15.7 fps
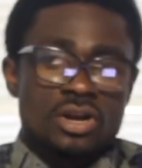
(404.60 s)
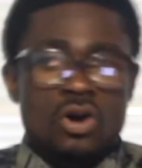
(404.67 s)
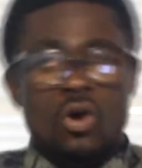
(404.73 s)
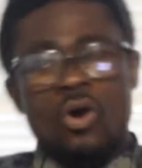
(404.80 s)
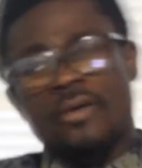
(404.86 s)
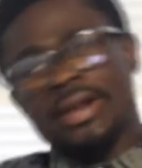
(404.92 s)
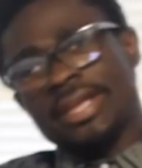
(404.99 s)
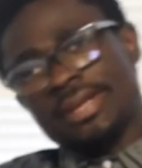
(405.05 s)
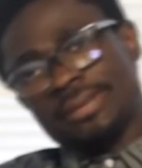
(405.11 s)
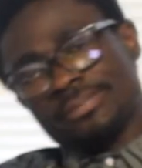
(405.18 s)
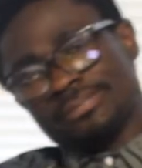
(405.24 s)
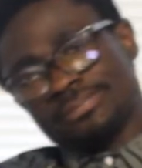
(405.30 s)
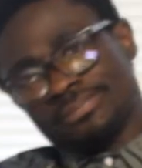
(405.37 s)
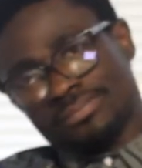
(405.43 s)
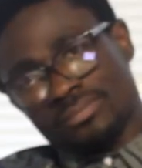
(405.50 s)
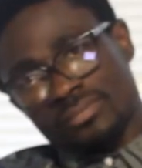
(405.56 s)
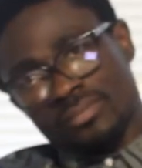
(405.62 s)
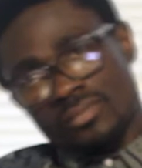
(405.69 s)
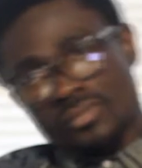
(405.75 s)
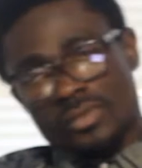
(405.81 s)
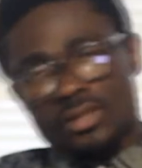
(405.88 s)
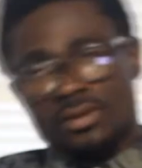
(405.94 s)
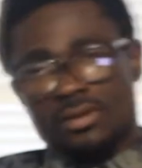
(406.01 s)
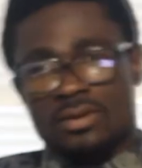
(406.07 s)
Okay,
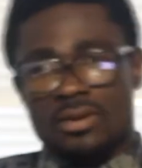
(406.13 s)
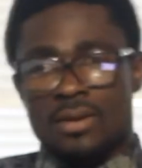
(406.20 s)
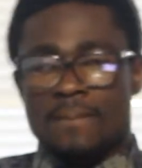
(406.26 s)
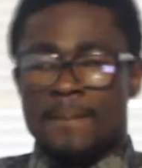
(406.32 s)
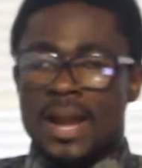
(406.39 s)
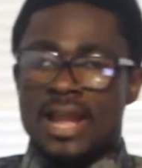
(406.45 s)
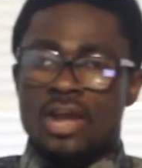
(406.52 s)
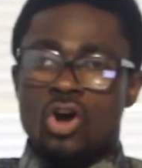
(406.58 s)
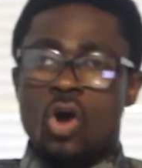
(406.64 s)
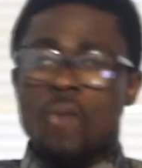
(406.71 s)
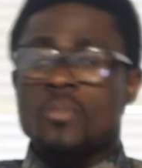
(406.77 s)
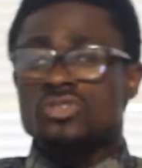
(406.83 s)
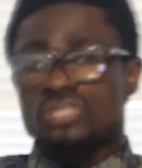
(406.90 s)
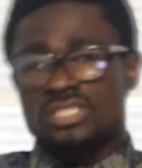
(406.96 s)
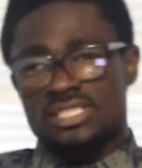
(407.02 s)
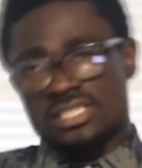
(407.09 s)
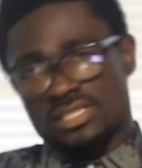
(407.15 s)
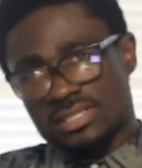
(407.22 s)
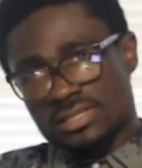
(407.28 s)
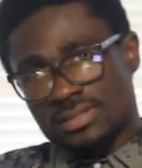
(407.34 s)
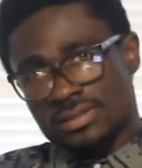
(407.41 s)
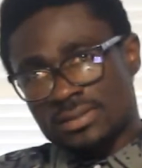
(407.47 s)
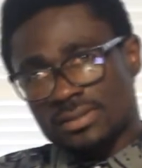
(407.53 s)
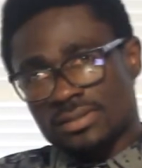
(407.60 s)
by common
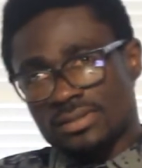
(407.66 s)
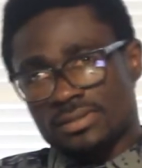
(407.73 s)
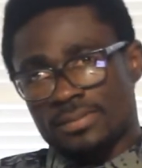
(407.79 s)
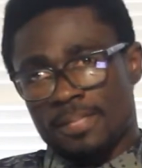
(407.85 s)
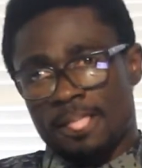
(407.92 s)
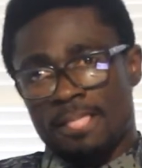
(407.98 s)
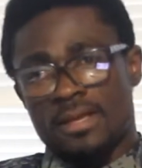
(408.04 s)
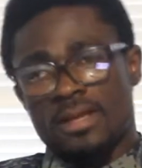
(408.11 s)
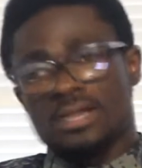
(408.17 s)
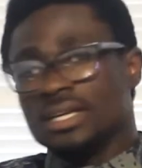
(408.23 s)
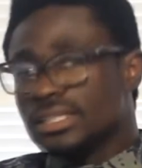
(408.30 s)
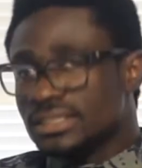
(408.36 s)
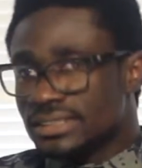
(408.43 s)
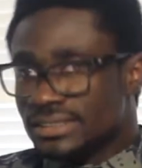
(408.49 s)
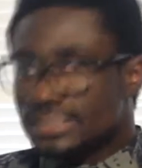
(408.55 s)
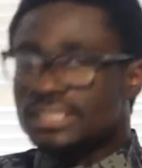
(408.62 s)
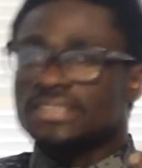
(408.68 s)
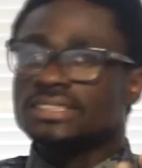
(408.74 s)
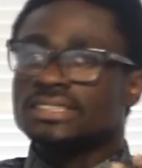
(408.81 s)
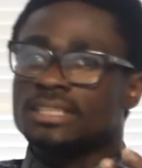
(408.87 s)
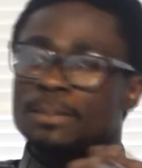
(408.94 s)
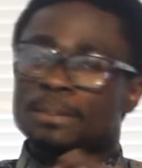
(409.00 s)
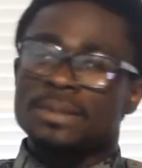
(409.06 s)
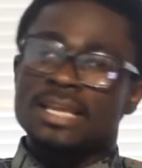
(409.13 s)
sense, since
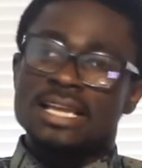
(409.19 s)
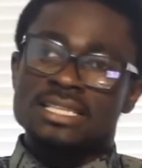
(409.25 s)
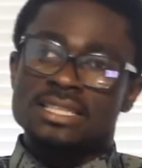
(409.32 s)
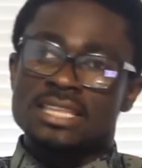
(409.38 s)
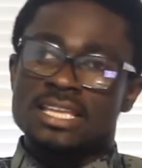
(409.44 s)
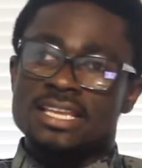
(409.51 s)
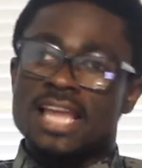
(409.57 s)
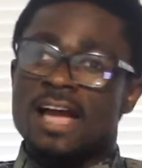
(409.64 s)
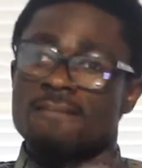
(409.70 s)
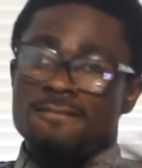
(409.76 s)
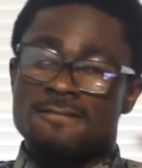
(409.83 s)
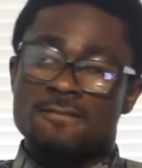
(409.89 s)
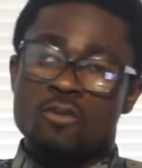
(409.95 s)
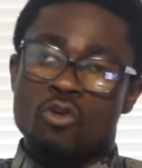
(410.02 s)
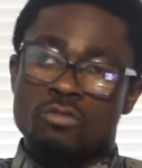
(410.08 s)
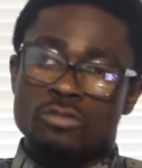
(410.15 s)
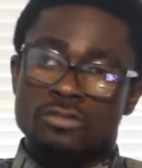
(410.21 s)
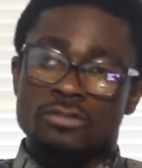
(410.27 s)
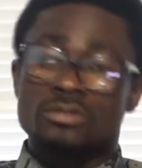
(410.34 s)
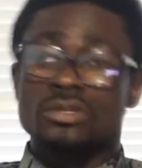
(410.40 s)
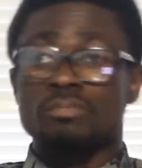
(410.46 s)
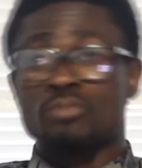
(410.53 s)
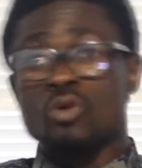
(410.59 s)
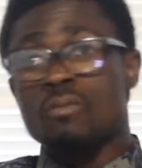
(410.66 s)
the platelets are formed from
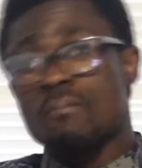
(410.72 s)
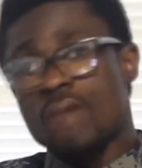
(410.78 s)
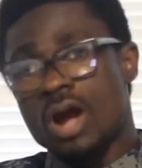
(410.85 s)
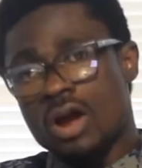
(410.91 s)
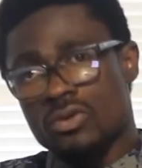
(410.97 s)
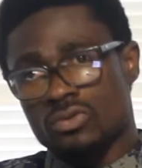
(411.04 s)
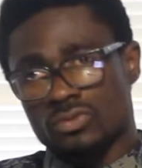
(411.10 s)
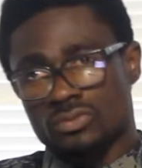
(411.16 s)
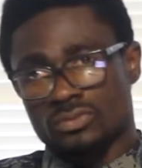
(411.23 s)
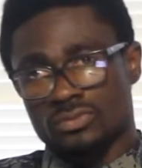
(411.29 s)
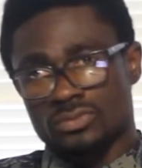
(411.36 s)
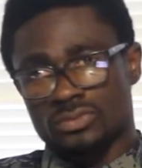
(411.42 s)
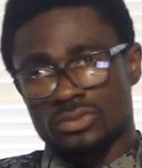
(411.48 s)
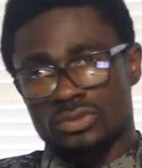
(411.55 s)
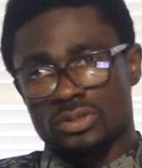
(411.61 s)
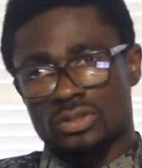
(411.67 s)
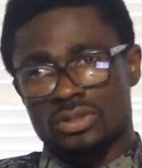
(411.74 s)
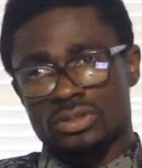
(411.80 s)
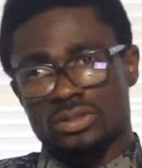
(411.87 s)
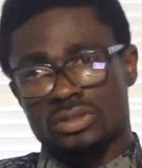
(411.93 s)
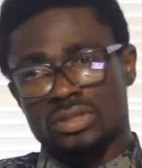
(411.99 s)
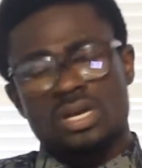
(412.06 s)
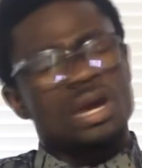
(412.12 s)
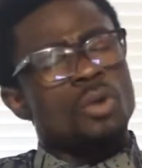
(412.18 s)
the bone marrow,
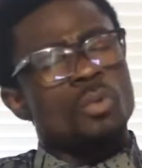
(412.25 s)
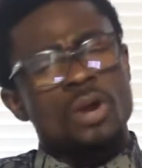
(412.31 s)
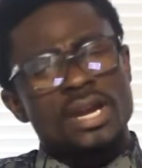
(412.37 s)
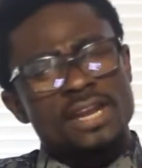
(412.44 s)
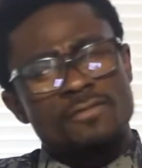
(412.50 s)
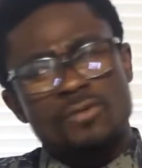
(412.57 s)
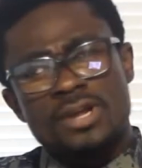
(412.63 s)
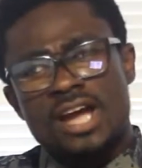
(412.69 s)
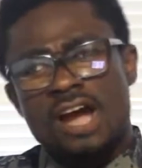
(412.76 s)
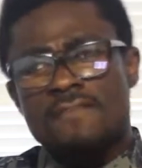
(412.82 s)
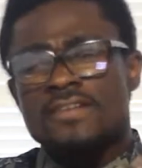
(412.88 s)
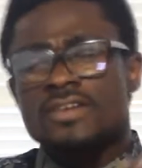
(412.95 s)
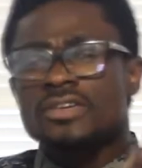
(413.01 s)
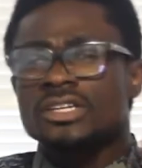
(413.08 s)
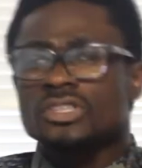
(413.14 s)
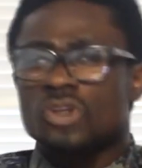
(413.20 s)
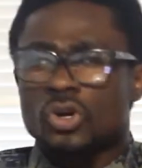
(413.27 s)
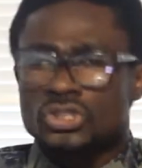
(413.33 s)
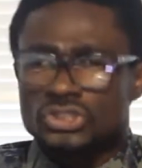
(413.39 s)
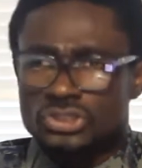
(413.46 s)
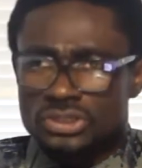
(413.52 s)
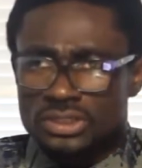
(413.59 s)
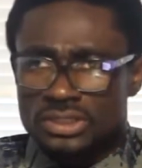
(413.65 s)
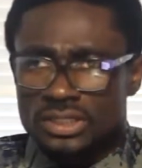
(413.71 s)
what if we have a
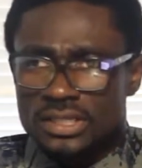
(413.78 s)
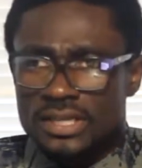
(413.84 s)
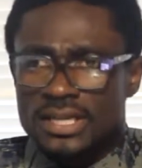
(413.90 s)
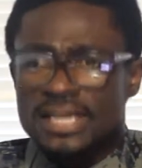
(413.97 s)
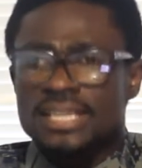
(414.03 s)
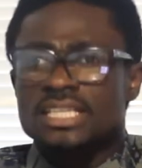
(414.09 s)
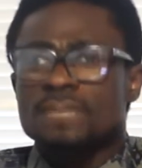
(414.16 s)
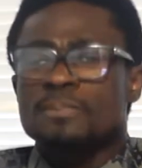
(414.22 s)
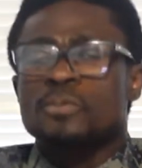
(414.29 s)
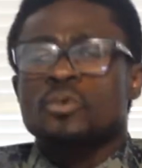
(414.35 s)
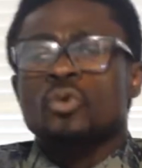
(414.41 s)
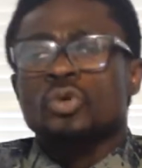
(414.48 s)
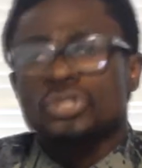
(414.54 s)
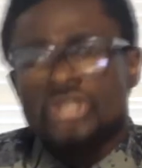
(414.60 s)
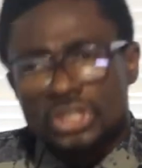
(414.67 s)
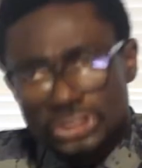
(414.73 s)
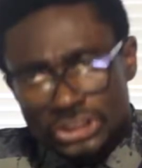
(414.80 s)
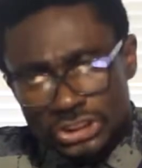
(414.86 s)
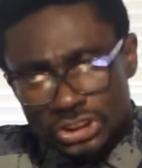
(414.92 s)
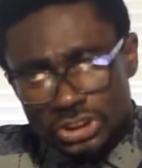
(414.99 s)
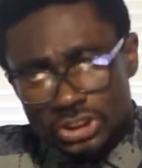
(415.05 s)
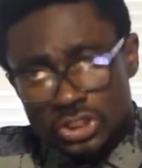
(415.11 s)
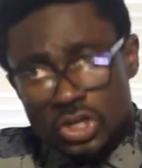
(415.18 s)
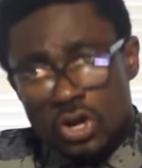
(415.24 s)
reduction in the
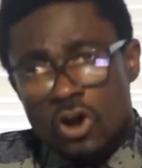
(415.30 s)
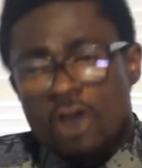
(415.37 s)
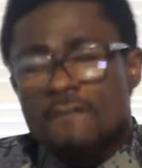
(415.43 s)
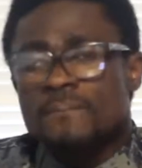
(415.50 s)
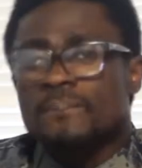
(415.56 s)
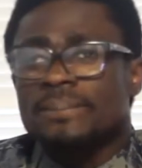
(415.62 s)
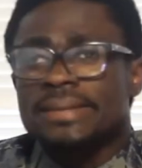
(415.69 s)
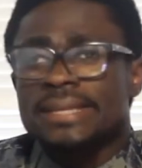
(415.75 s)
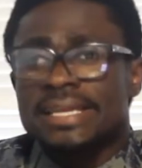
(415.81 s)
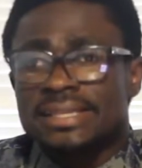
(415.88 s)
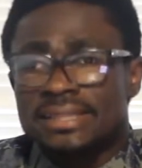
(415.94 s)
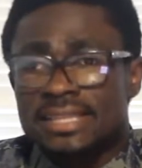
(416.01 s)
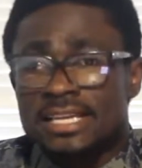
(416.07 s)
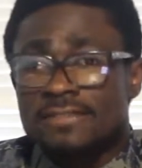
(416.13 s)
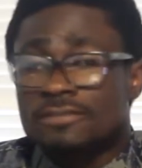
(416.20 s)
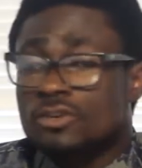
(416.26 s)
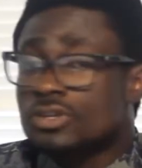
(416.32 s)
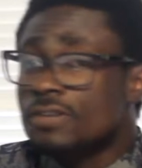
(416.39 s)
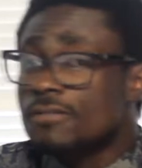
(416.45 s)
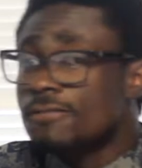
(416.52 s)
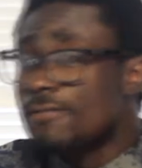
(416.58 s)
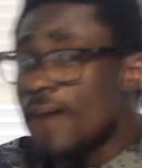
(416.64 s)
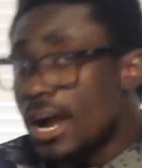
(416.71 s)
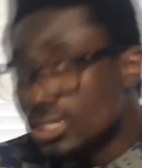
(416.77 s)
production of platelets from the
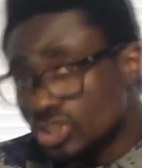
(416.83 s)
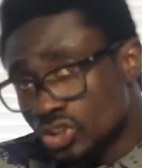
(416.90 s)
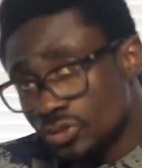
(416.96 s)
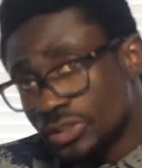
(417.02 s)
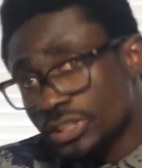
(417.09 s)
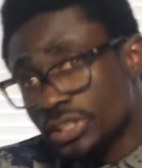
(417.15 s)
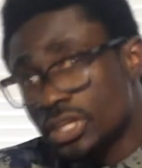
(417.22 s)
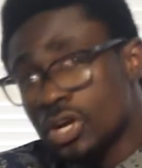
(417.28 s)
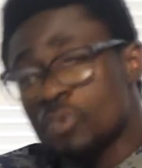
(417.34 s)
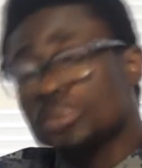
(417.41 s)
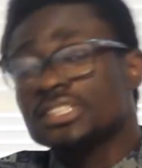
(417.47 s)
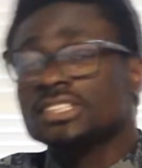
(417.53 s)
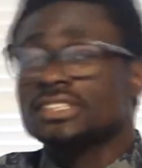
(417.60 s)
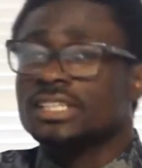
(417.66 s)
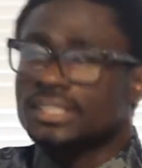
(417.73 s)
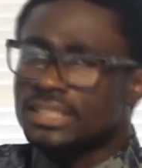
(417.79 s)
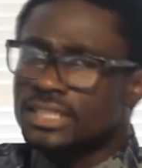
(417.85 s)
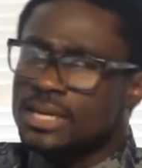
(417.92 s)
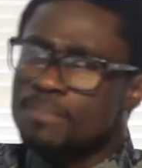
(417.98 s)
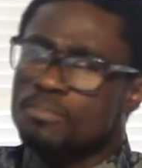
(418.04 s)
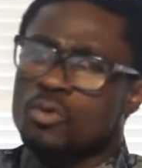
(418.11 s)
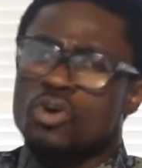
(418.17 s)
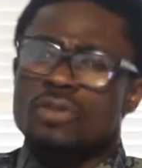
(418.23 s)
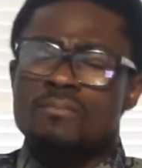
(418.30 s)
factory, which is the
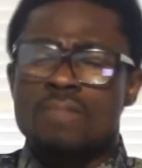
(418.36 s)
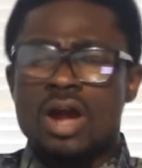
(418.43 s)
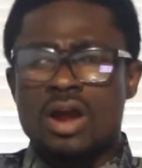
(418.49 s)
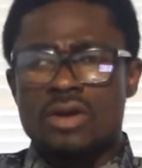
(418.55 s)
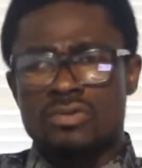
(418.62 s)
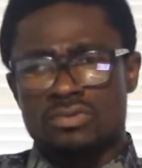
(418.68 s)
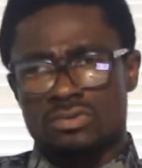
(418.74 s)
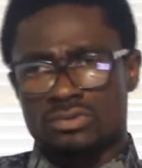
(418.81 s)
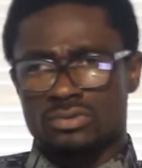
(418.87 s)
bone marrow?